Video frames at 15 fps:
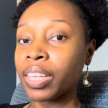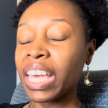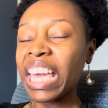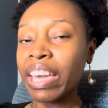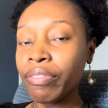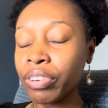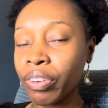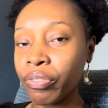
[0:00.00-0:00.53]

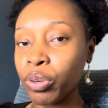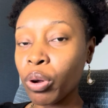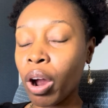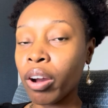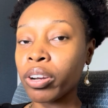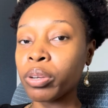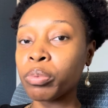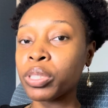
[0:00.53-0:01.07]
Even if you
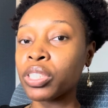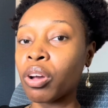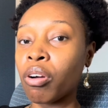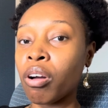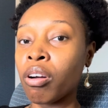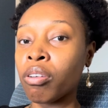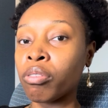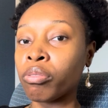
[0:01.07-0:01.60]
heard it with your
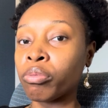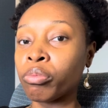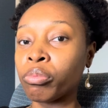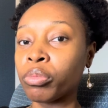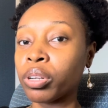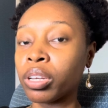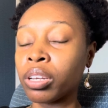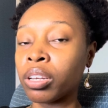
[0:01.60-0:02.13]

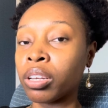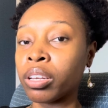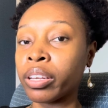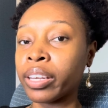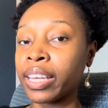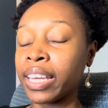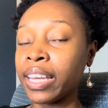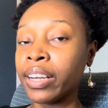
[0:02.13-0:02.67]
own
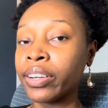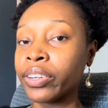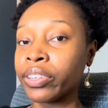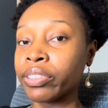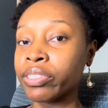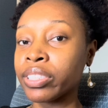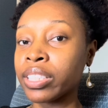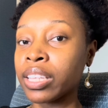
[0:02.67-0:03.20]

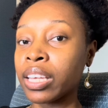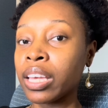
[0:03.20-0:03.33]
ears,